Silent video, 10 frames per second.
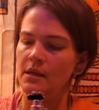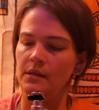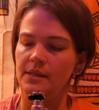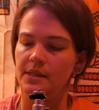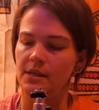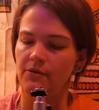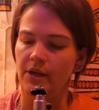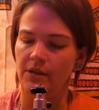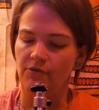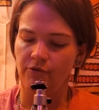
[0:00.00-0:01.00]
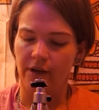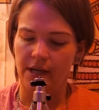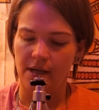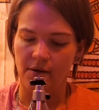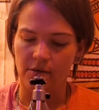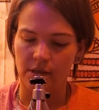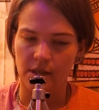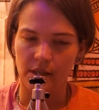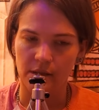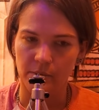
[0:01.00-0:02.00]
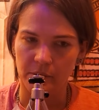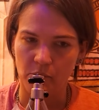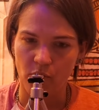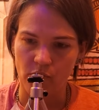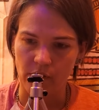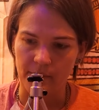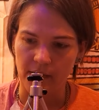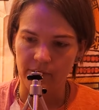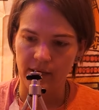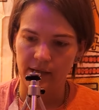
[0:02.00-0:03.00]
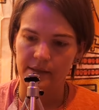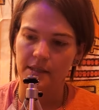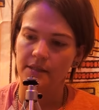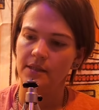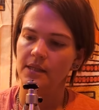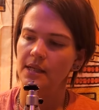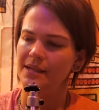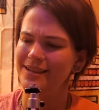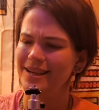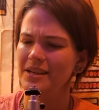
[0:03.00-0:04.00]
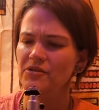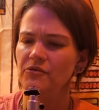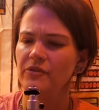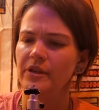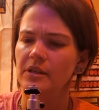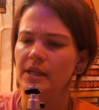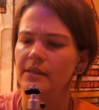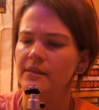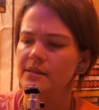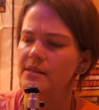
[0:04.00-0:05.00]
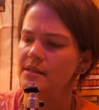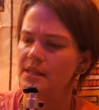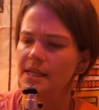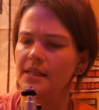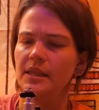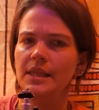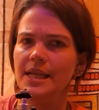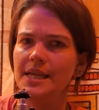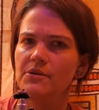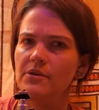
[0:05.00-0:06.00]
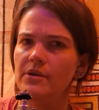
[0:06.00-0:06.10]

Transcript: Let's see if I can find out a little bit more about that. And I kind of feel like this is like later